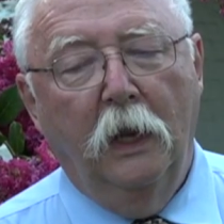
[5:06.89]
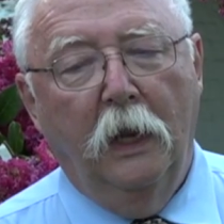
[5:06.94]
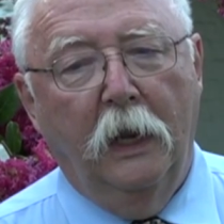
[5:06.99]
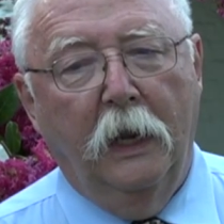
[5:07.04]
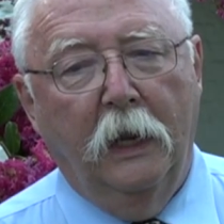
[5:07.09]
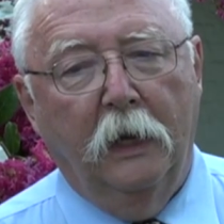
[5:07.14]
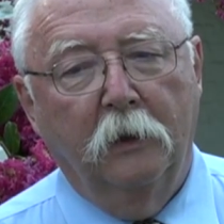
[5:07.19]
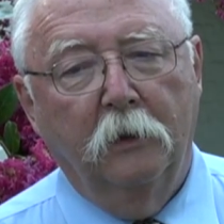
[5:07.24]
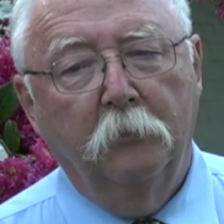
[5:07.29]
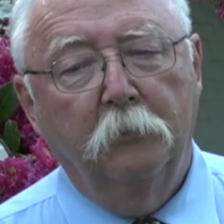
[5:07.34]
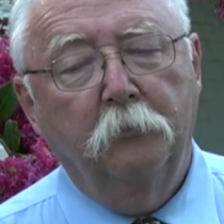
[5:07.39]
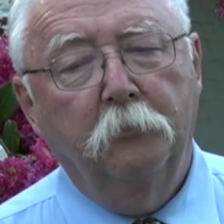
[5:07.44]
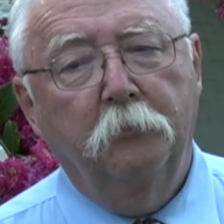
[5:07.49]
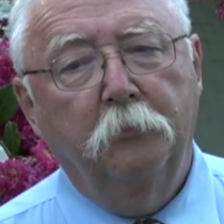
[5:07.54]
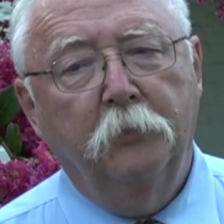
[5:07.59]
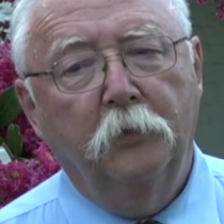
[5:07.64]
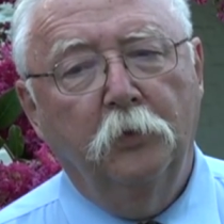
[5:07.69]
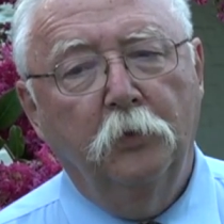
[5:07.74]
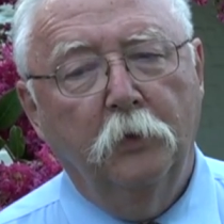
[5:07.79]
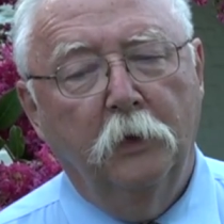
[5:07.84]
and
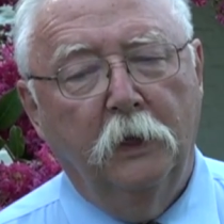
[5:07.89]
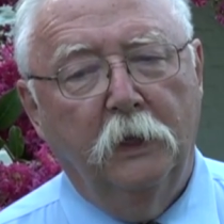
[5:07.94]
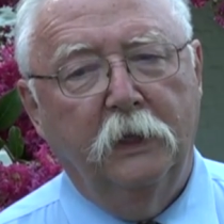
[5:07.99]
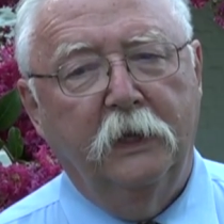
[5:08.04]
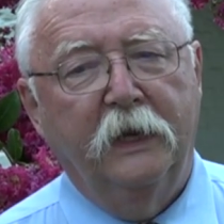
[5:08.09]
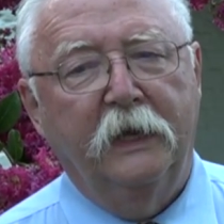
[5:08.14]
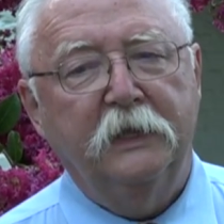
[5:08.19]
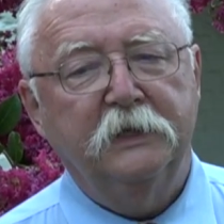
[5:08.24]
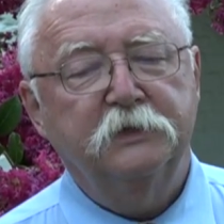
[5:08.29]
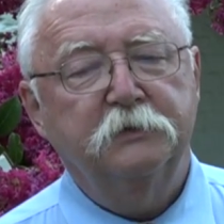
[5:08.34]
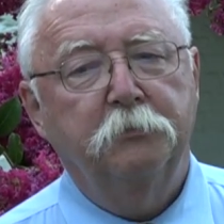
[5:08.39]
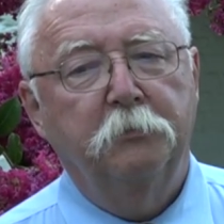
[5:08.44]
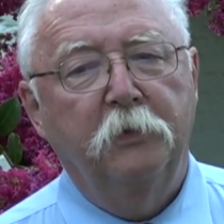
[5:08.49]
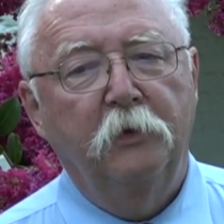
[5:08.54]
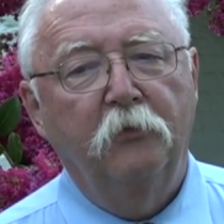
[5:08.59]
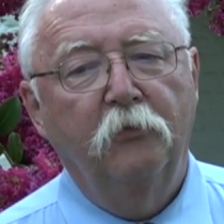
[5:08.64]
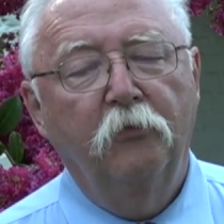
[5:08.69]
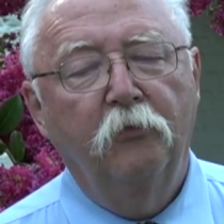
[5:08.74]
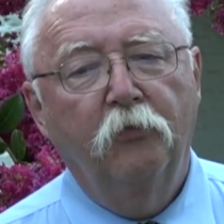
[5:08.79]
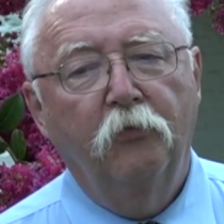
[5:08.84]
to the days
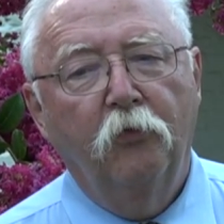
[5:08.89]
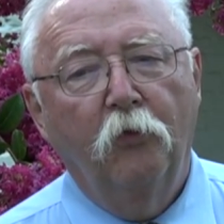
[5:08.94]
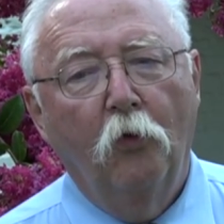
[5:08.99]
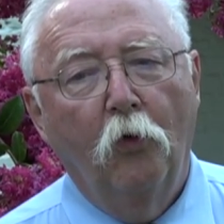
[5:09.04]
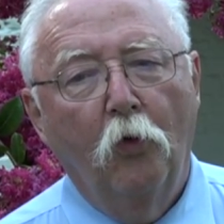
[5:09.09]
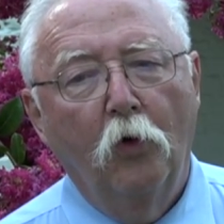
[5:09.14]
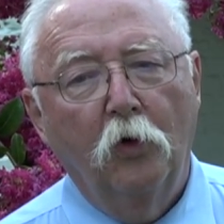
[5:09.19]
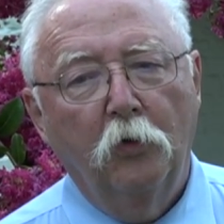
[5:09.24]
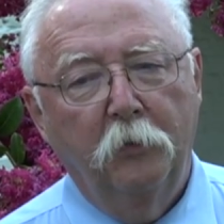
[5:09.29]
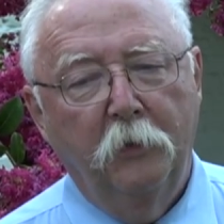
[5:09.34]
before